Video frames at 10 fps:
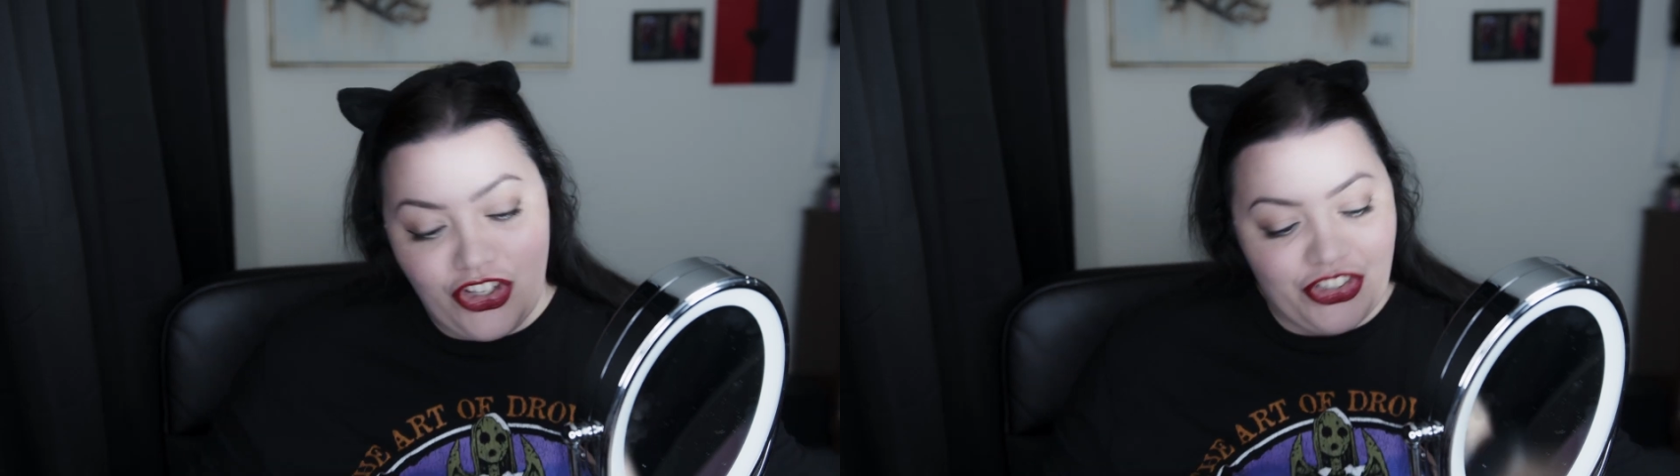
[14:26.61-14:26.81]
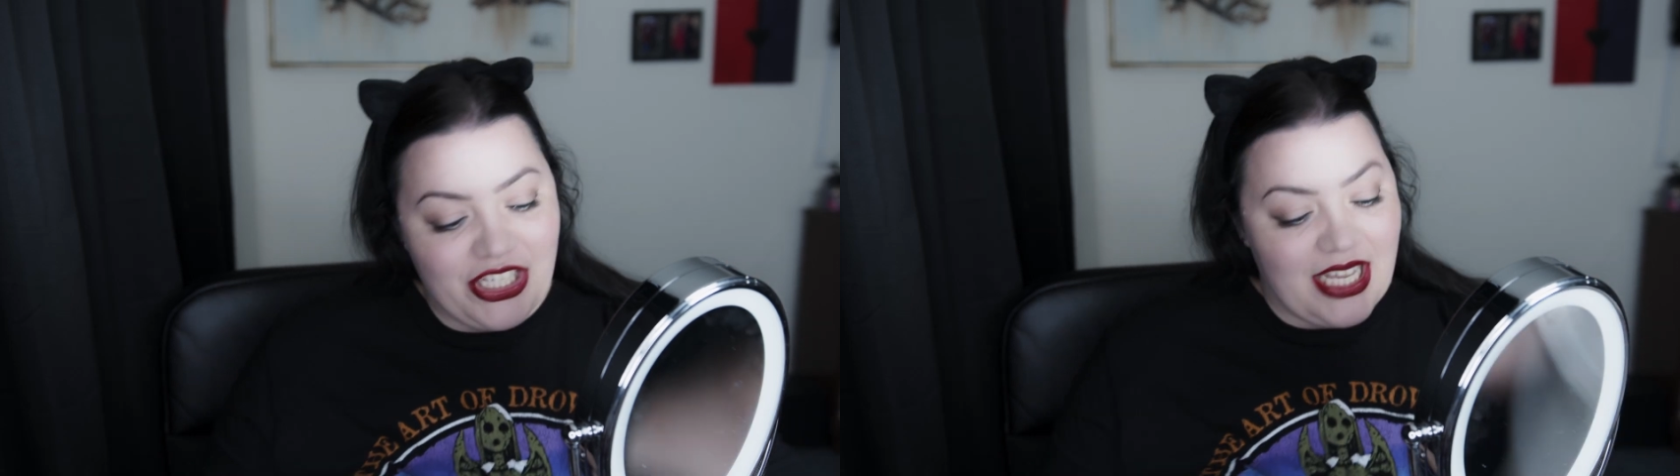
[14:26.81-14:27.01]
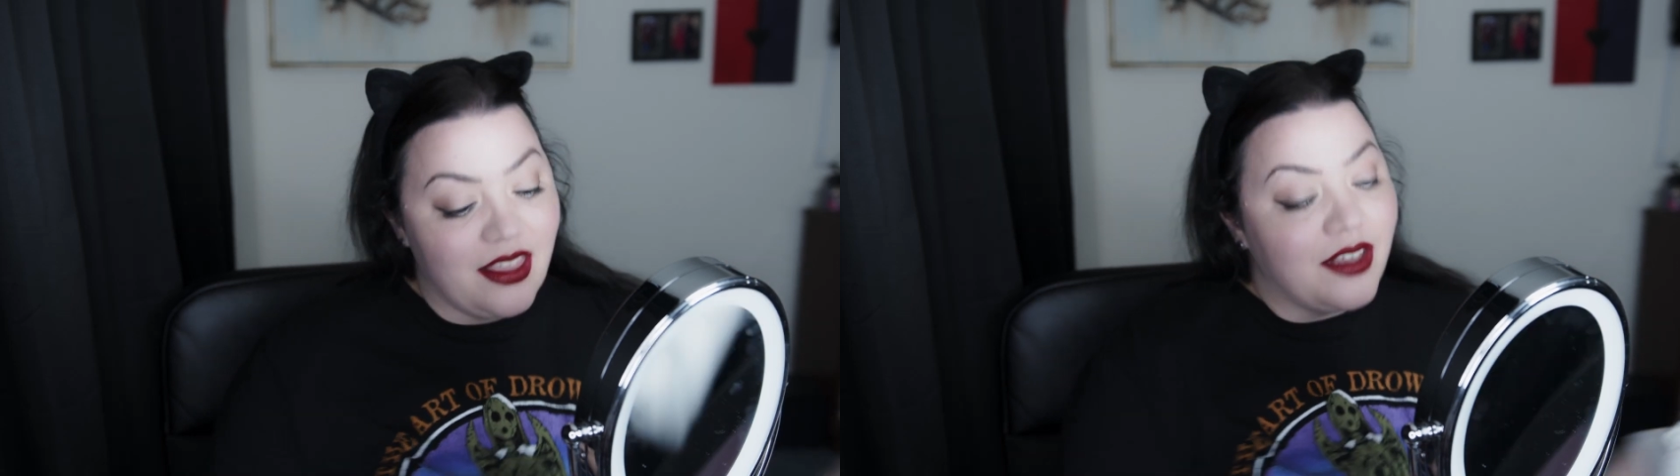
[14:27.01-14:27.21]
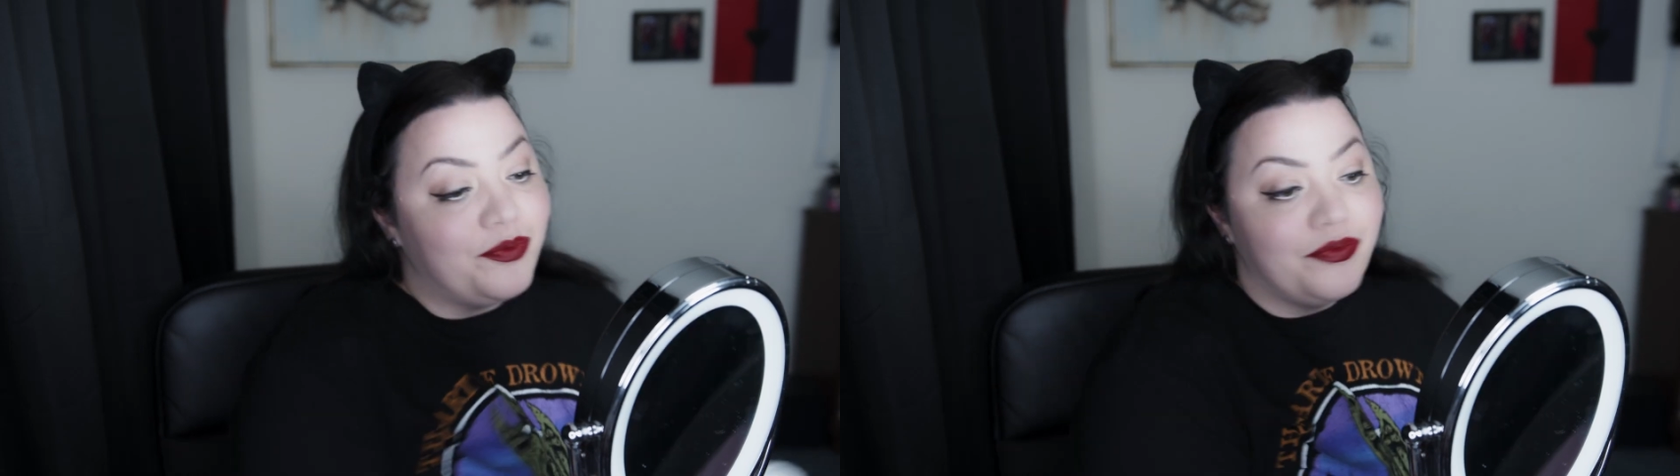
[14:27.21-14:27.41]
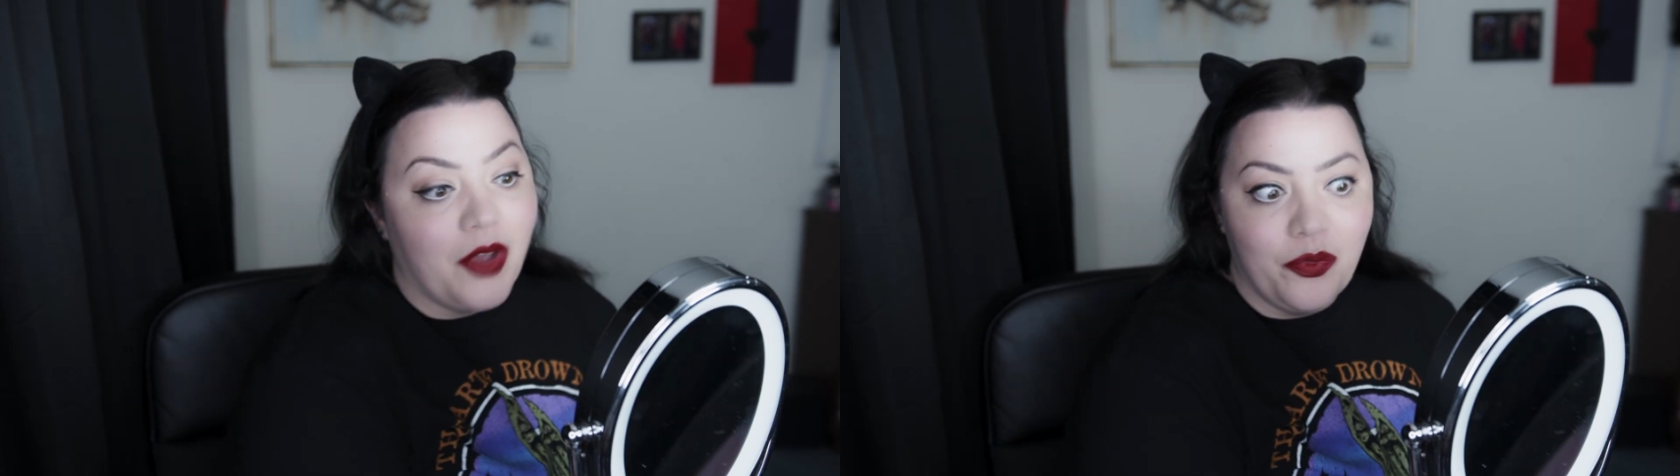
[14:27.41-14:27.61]
your teeth,
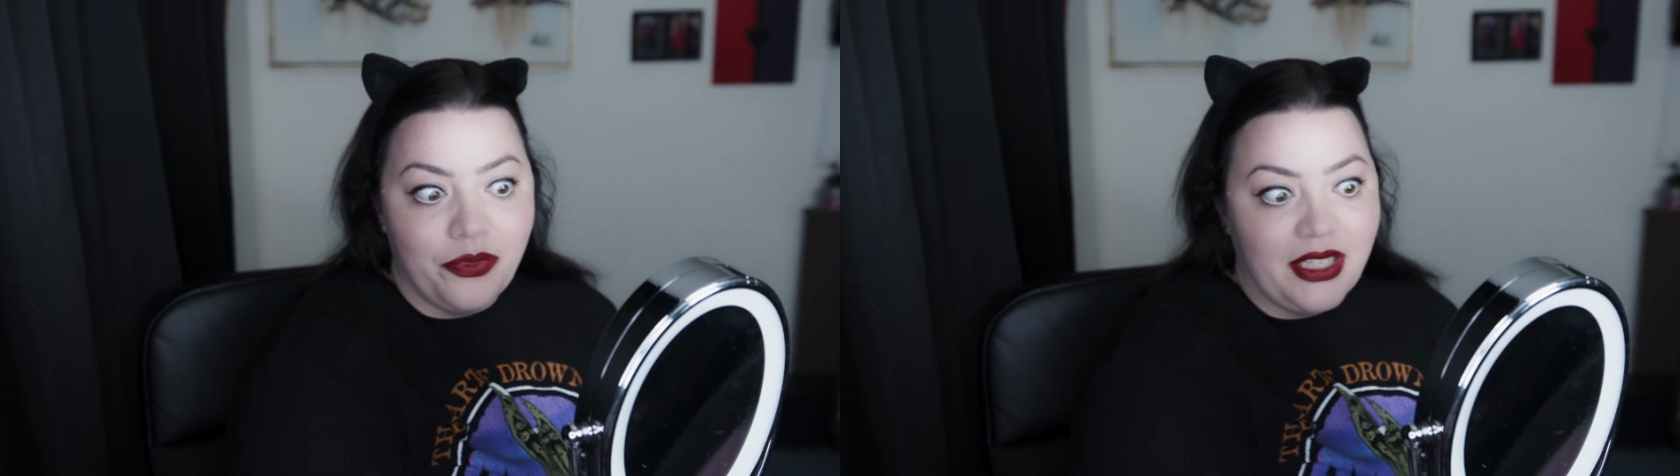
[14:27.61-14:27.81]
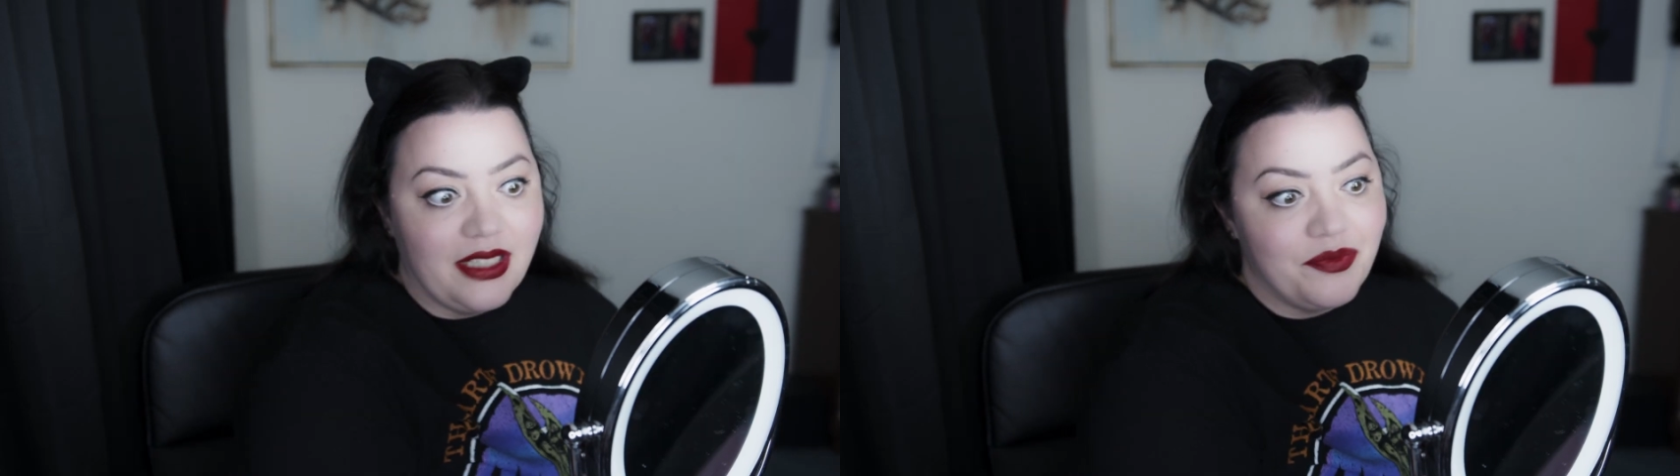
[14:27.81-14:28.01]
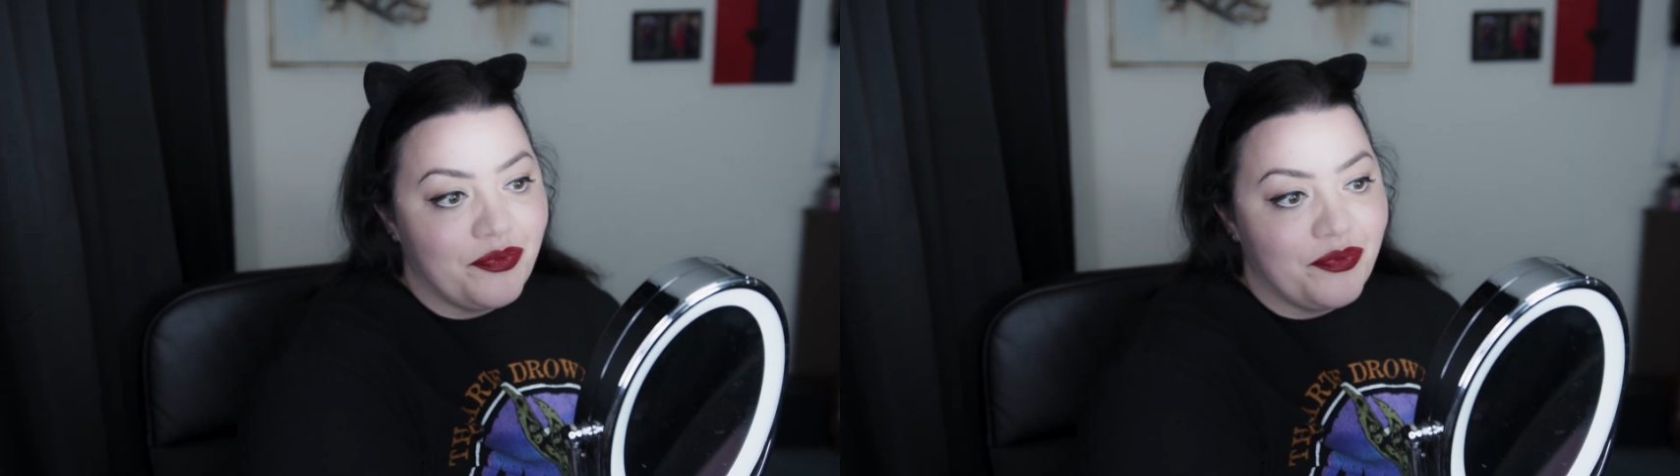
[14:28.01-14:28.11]
hopefully.